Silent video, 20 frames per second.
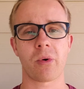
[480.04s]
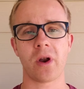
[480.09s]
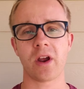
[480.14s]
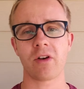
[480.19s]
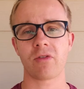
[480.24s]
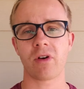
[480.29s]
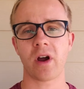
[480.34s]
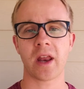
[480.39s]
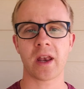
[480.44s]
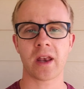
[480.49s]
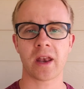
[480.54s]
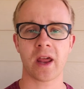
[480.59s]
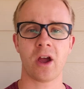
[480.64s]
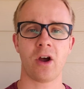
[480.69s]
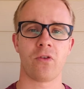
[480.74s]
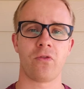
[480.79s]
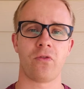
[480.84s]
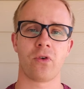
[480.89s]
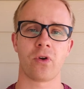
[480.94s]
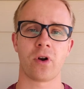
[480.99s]
pray right
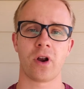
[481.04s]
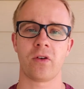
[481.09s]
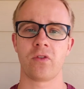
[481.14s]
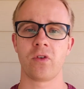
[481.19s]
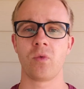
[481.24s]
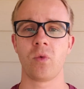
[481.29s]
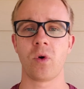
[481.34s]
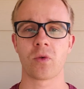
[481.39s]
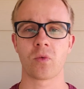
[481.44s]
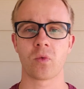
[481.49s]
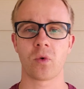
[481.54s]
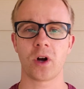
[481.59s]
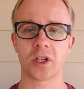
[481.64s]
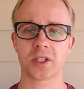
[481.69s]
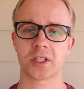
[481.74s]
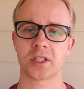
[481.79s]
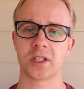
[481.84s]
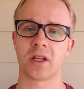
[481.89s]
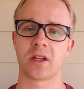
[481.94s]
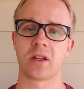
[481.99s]
now for everyone
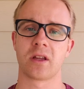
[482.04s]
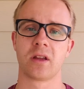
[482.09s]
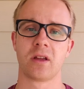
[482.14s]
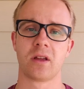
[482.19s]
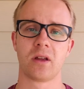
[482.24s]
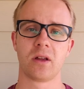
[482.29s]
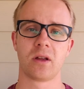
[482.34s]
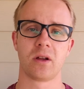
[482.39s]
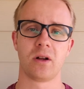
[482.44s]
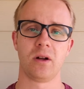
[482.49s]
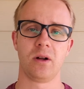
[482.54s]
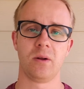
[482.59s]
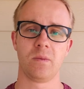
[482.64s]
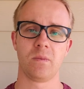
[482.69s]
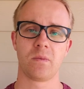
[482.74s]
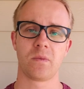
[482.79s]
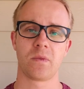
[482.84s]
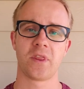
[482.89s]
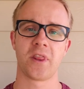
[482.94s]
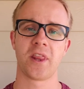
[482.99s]
watching
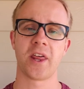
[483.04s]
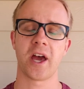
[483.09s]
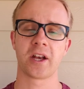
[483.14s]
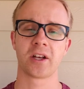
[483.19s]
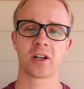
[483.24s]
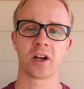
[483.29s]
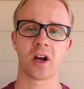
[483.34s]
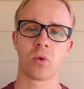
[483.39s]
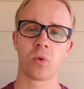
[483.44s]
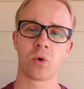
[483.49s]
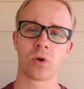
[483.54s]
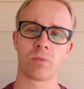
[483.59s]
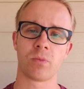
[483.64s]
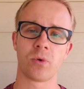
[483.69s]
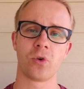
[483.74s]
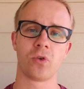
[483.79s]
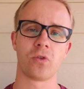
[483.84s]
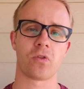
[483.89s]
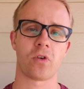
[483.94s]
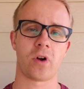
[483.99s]
that God would
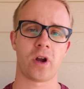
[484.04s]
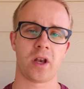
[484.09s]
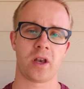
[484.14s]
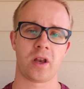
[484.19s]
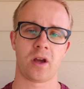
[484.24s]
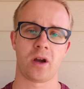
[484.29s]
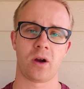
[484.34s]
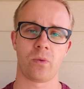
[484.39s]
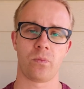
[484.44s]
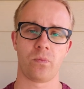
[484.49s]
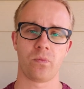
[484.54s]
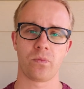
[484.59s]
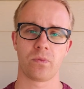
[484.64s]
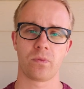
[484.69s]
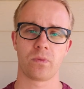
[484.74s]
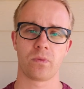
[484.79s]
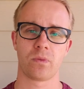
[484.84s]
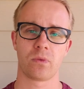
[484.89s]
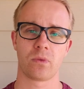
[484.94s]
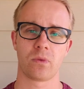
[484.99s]
move right now.
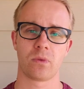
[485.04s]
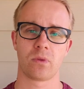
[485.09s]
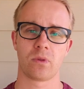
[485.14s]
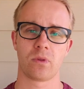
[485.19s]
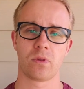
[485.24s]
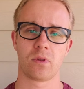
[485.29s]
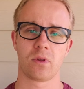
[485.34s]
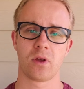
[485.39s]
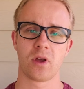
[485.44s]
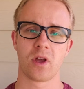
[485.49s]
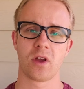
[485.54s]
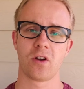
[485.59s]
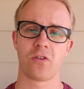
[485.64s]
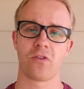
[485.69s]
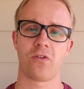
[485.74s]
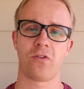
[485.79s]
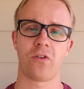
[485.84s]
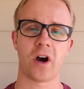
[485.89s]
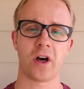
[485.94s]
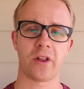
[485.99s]

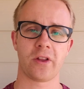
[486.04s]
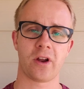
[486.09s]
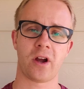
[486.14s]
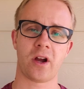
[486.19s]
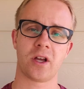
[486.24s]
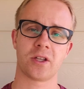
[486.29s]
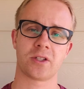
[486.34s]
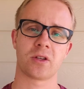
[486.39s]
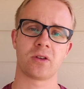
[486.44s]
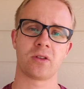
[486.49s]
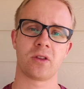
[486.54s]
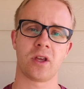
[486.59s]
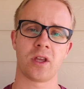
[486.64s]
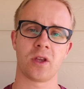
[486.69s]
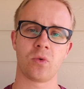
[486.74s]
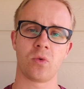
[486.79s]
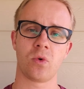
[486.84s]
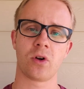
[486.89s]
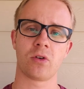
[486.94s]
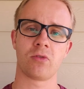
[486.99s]
Father, I ask you that
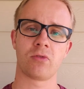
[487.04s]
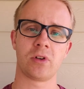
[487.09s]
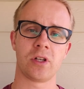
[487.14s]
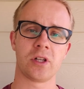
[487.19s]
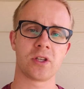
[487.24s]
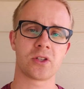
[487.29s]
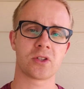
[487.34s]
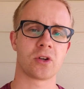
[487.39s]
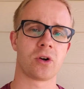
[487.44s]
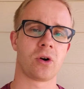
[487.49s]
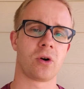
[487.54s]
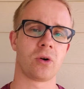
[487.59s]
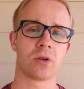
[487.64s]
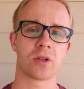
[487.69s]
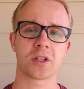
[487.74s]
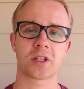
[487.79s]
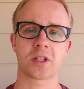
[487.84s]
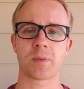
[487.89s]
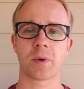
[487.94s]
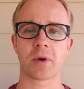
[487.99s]
you would release your
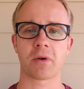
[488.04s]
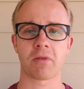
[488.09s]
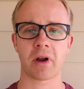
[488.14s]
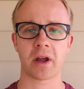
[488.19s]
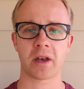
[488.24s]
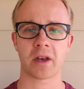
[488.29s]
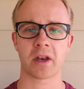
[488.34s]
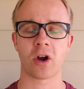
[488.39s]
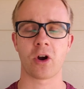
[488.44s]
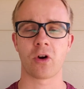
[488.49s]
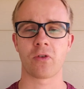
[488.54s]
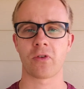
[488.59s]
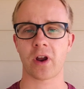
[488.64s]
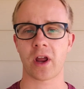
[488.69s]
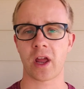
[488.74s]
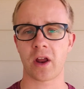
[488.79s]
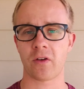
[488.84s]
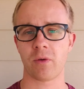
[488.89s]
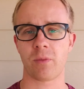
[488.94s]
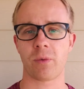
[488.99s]
Holy Spirit right now over
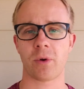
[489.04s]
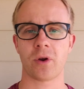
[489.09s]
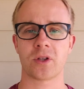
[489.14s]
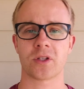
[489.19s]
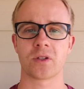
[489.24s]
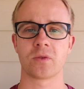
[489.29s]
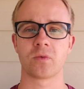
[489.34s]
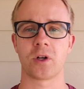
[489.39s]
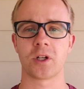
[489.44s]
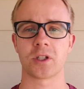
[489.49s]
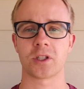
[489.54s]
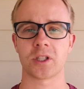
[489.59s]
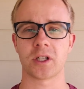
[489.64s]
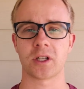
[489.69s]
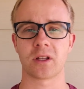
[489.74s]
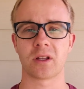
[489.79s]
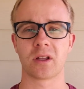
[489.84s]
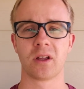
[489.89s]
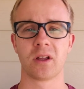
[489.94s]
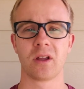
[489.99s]
every person
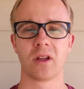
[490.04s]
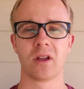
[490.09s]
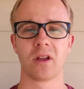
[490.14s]
watching,